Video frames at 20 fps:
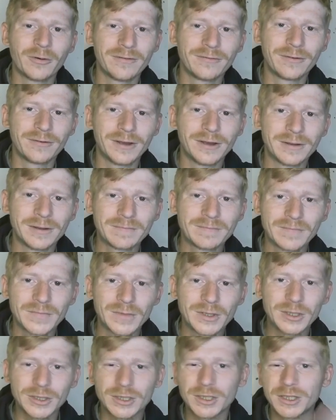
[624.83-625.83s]
in for you.
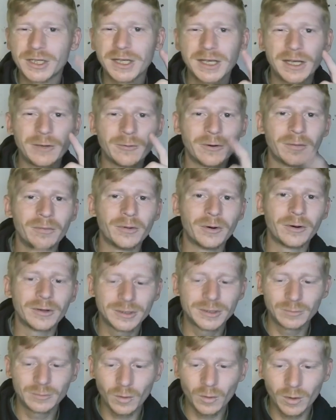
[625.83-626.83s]
Just a cheeky one more.
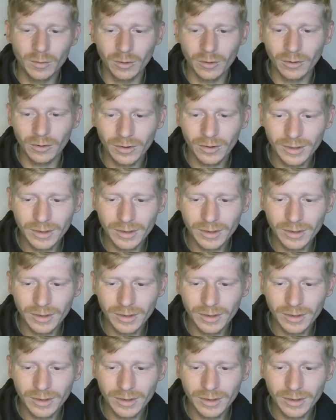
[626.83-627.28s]
One more.